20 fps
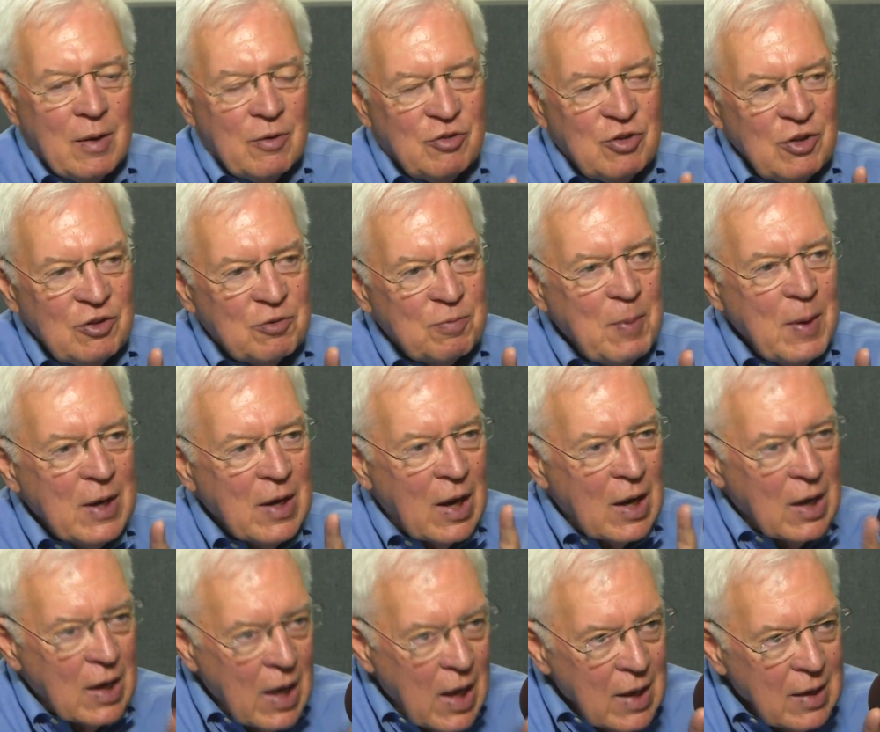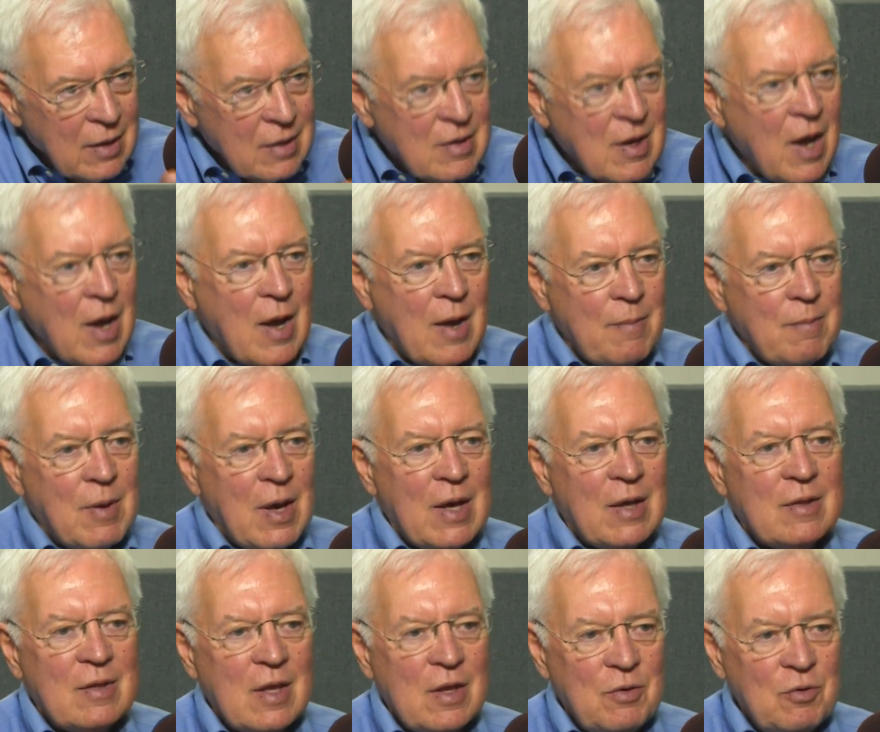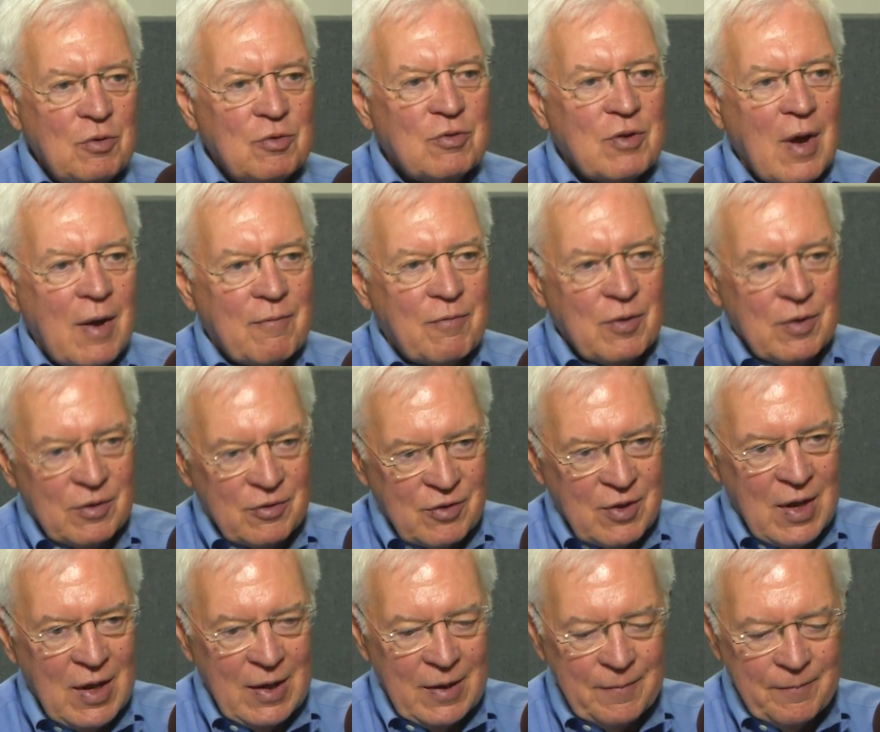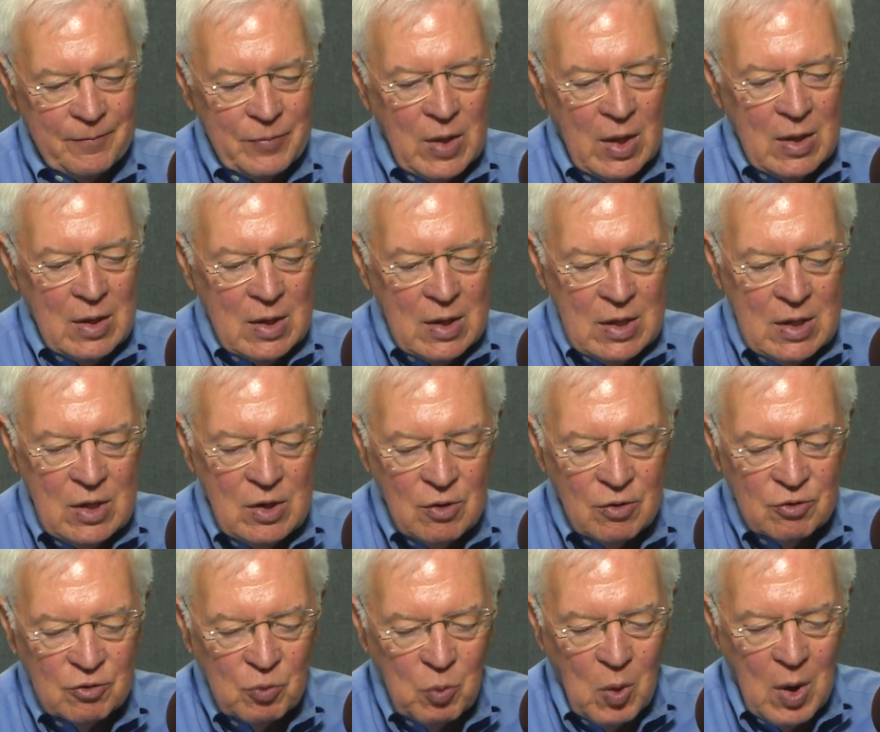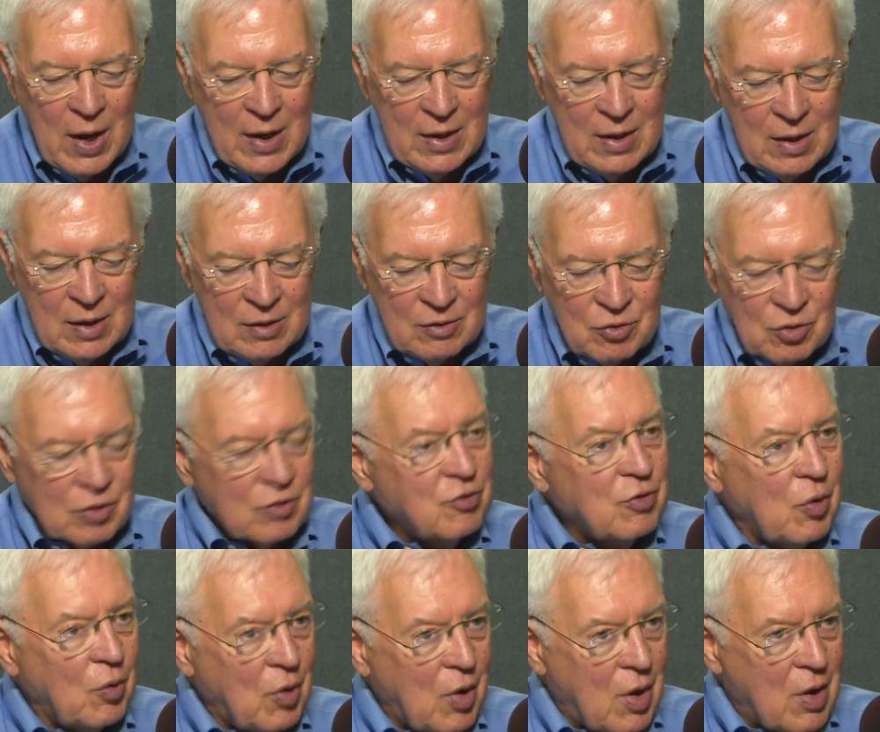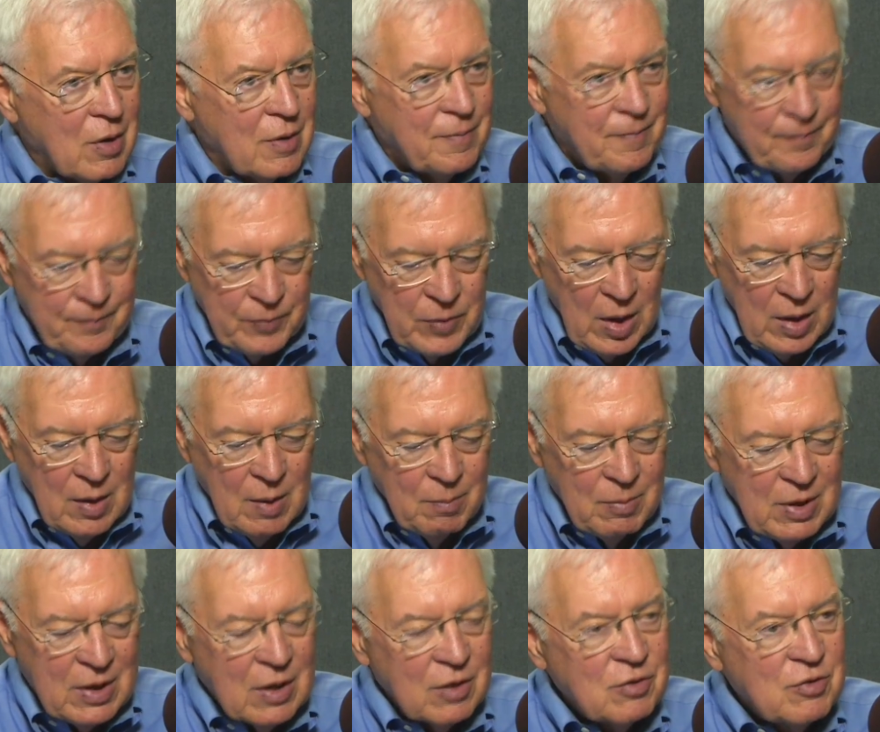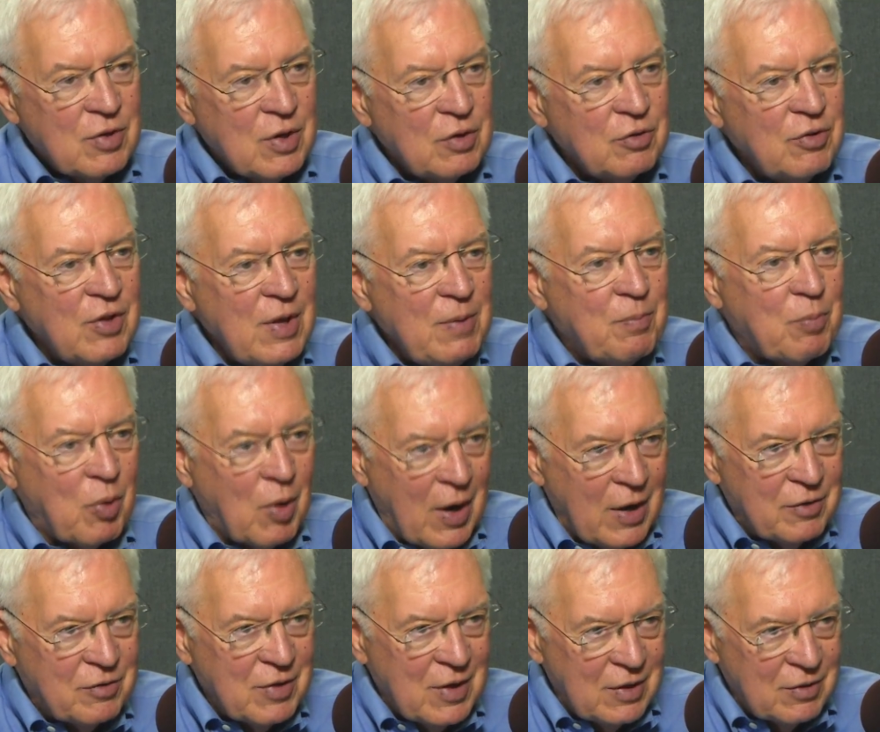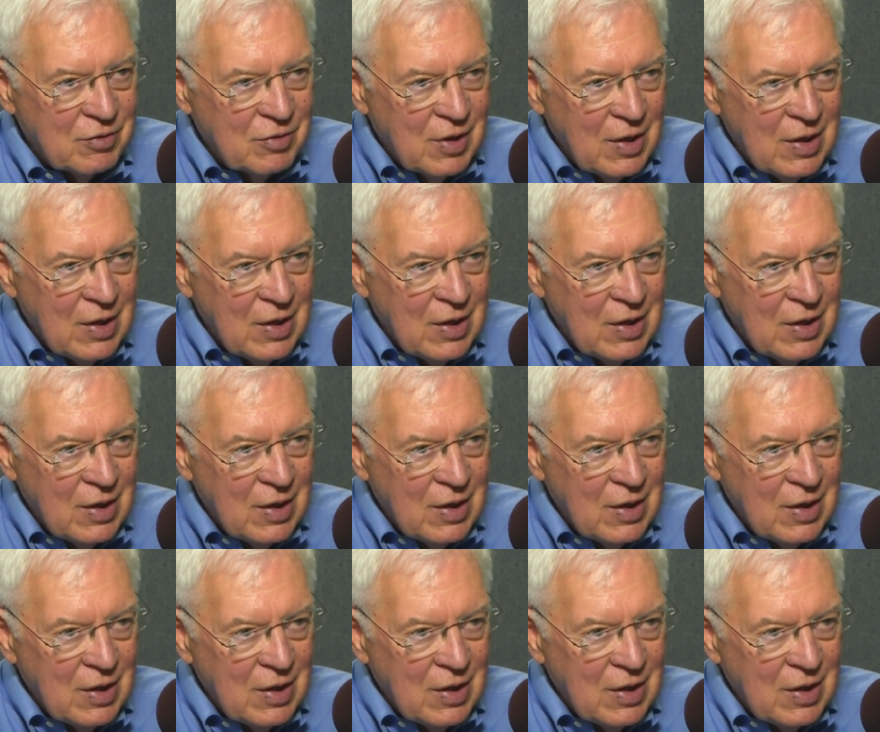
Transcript: She spent a lot of time at that news conference saying, here's why it took so long, because there's a process.